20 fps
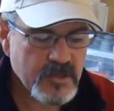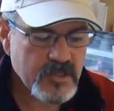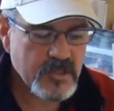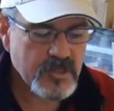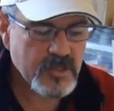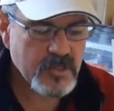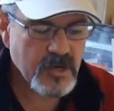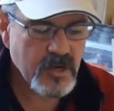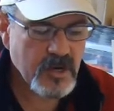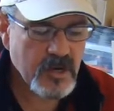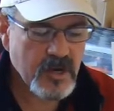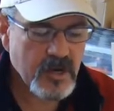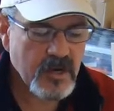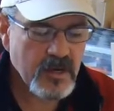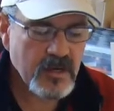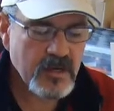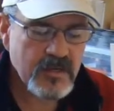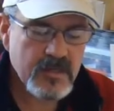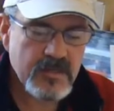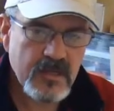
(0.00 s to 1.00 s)
stir
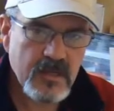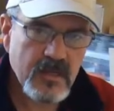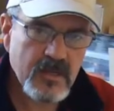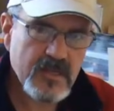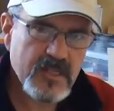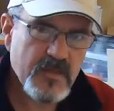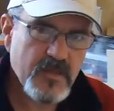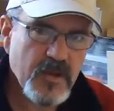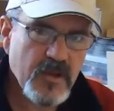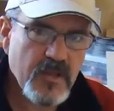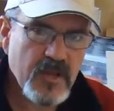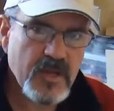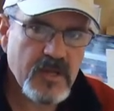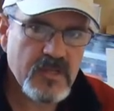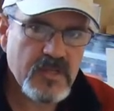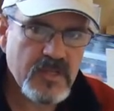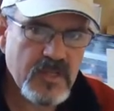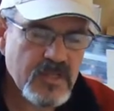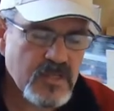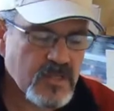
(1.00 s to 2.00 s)
till it's about the
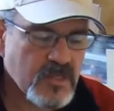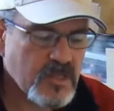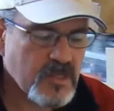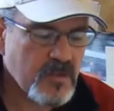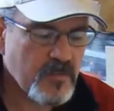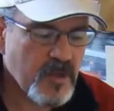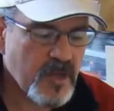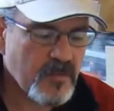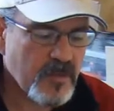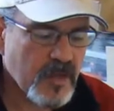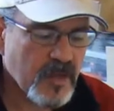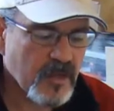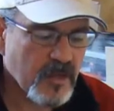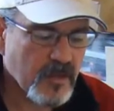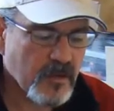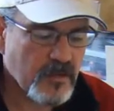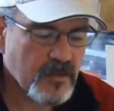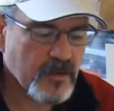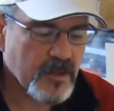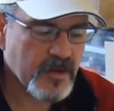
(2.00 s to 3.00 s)
consistency, maybe a
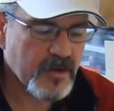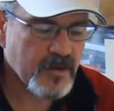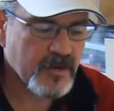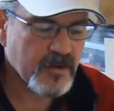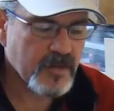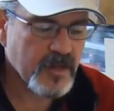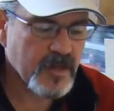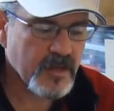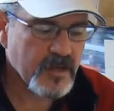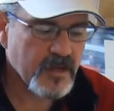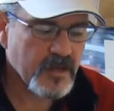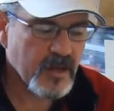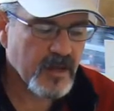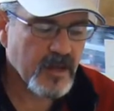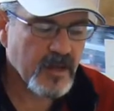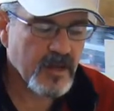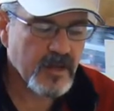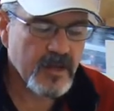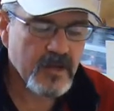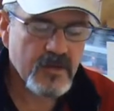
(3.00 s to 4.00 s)
little thicker than,
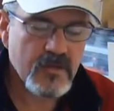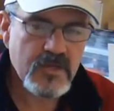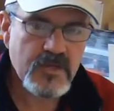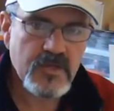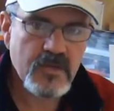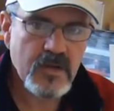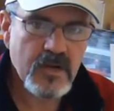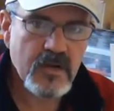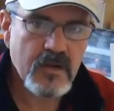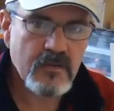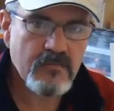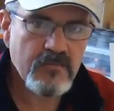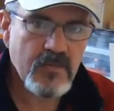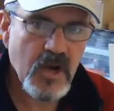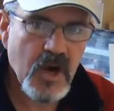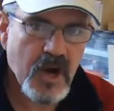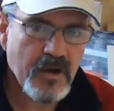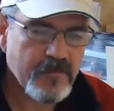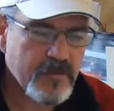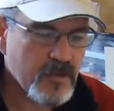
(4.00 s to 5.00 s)
you know, sort of
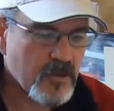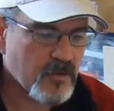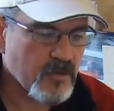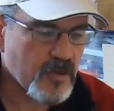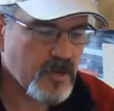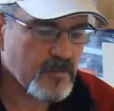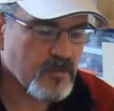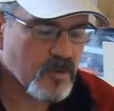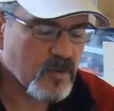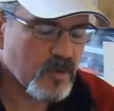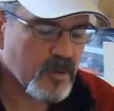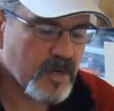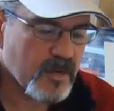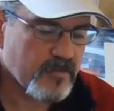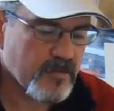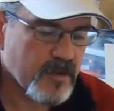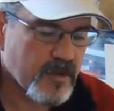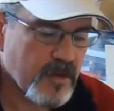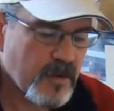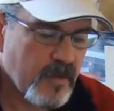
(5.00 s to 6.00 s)
coffee cream or
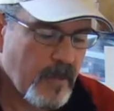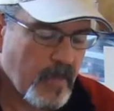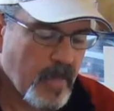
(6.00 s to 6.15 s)
whatever.